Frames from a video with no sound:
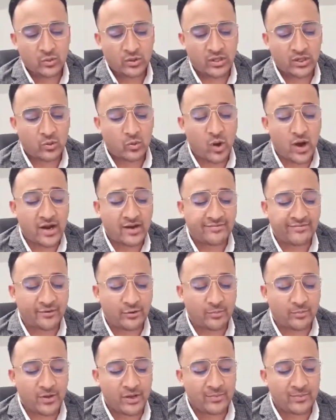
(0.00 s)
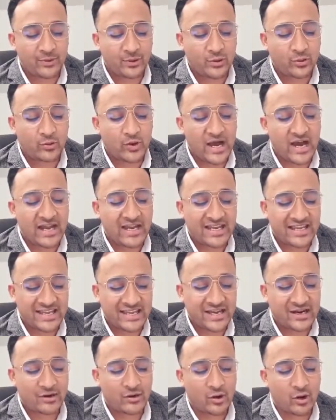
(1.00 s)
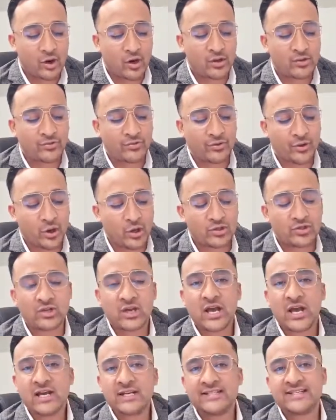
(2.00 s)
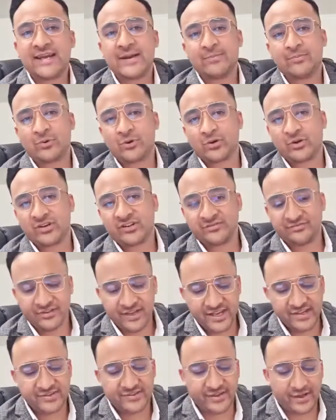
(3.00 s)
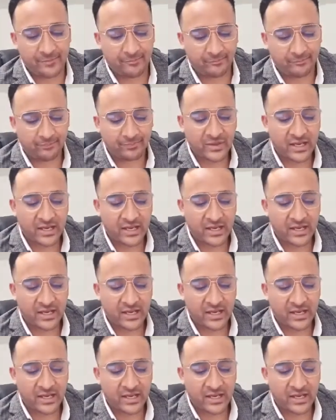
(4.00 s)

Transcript: with quite a few people who are here on those temporary visa.